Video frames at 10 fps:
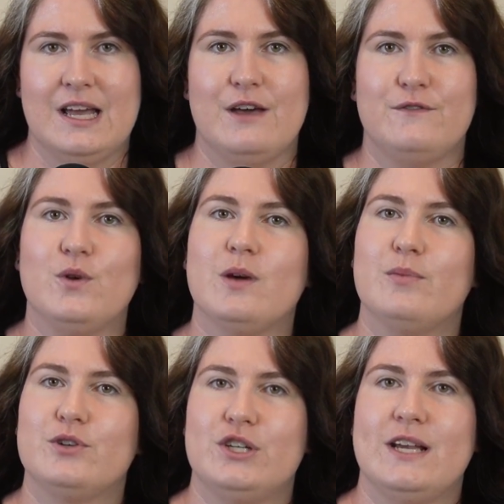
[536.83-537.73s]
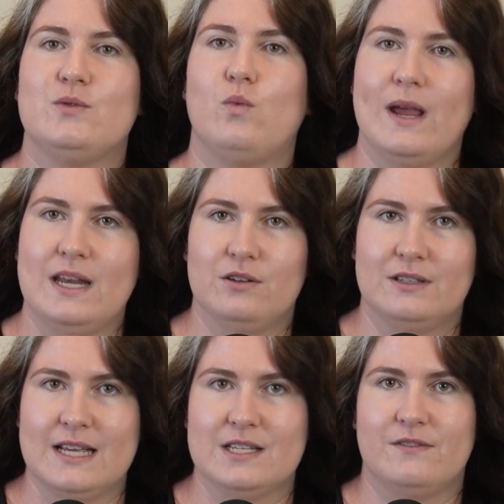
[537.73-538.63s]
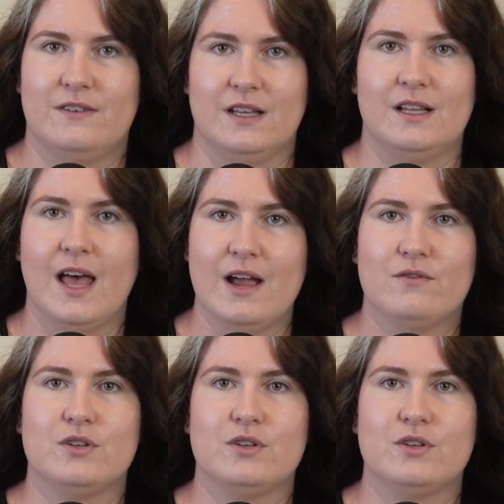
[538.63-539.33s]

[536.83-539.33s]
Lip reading: If you can project when you'll need to fill a client